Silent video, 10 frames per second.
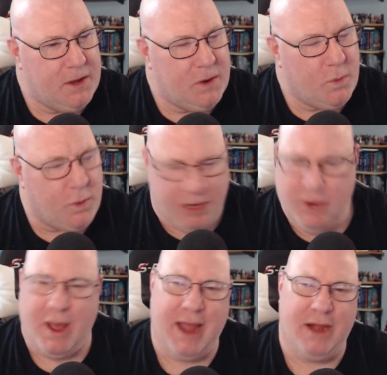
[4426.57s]
Were you
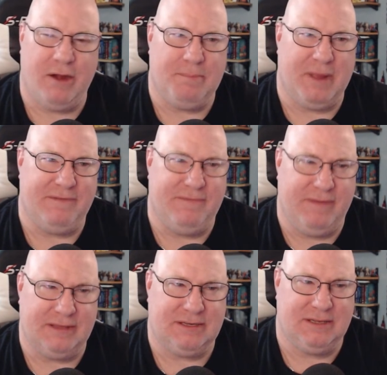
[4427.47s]
hired by
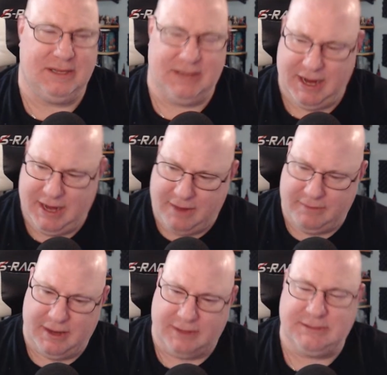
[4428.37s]
Fisk to take out
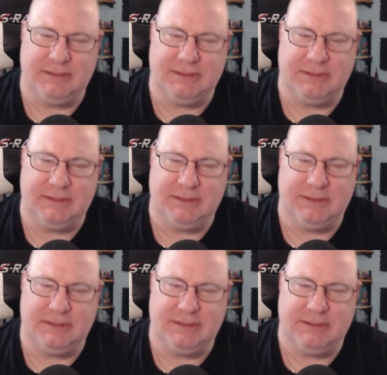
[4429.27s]
Nelson?